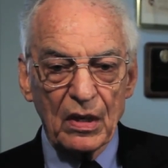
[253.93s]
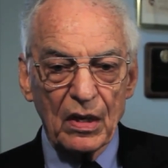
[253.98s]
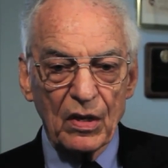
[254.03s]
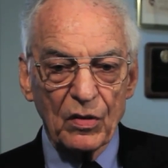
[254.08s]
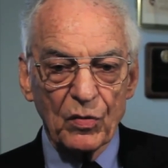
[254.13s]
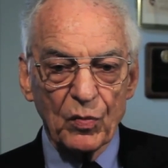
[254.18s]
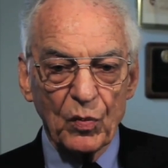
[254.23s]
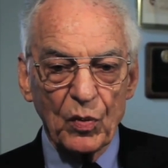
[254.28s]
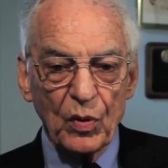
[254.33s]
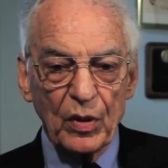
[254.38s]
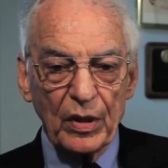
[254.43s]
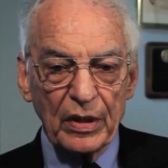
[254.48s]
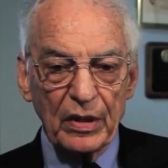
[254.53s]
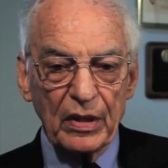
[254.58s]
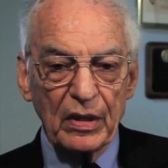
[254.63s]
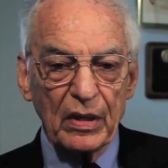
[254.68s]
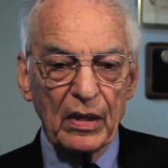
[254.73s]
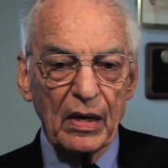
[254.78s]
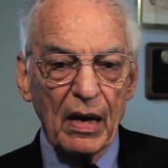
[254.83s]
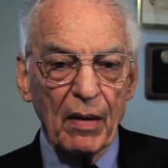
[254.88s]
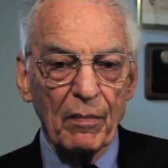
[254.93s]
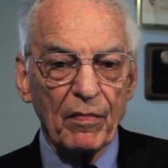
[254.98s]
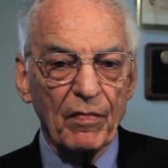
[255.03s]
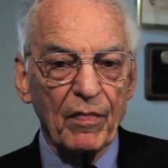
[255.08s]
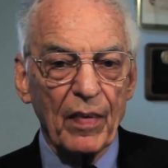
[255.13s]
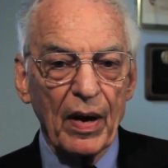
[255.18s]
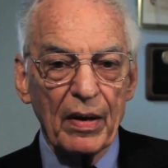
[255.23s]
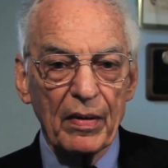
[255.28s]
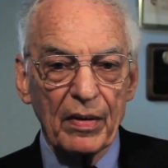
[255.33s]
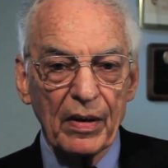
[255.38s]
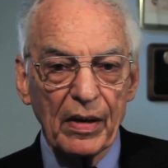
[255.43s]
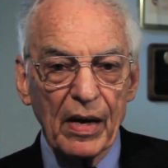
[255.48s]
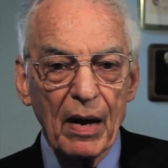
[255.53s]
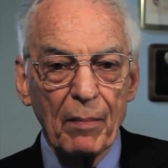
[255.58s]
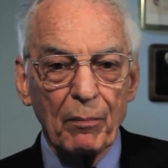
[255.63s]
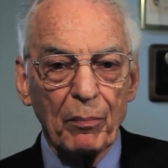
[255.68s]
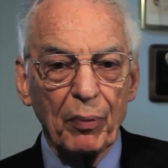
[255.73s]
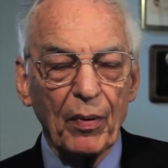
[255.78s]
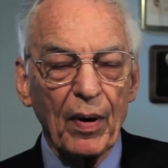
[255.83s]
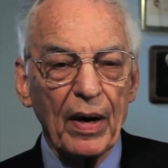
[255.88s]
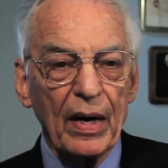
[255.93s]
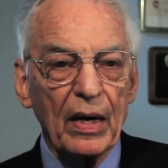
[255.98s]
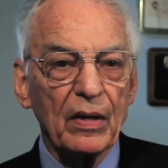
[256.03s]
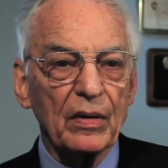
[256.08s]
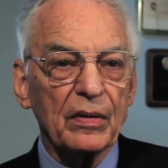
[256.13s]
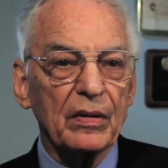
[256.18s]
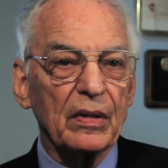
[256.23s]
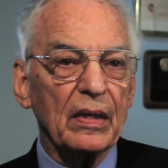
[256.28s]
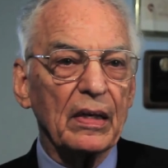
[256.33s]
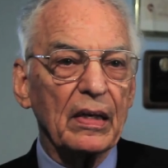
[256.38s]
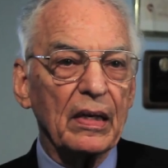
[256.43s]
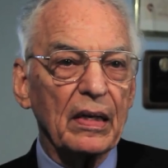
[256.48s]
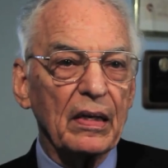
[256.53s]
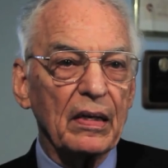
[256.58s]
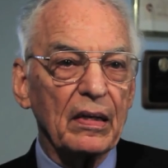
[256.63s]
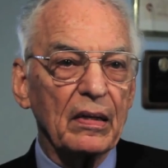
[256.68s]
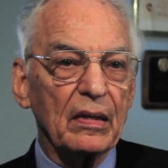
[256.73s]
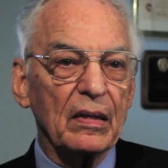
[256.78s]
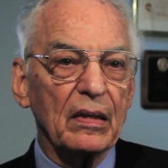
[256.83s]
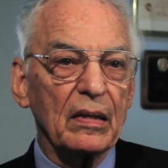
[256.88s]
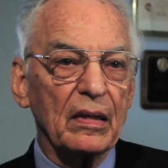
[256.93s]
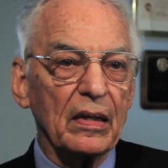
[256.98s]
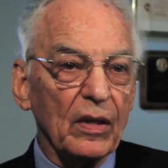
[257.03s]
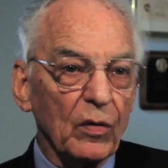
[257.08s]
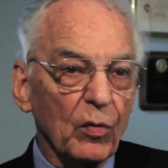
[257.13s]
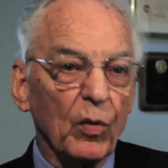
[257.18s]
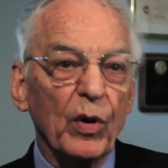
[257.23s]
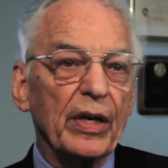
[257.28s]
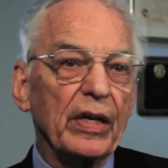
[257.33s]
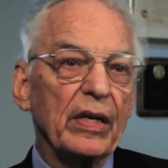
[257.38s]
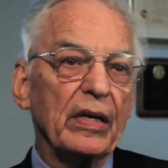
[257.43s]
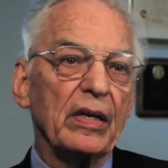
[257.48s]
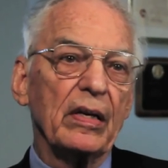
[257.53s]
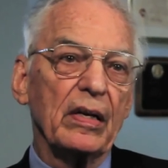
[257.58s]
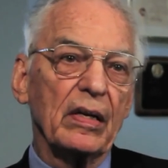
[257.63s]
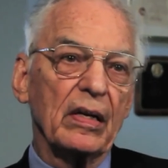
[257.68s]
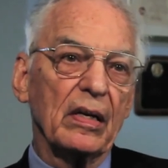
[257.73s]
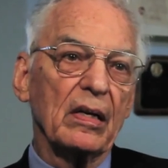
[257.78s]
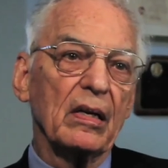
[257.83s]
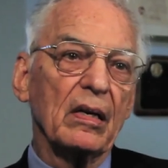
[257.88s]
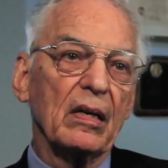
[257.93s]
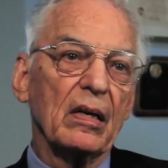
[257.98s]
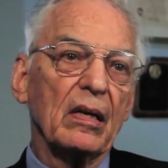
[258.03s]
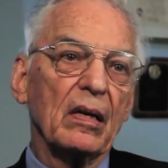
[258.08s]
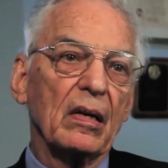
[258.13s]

is one that I'm proud that he did what he did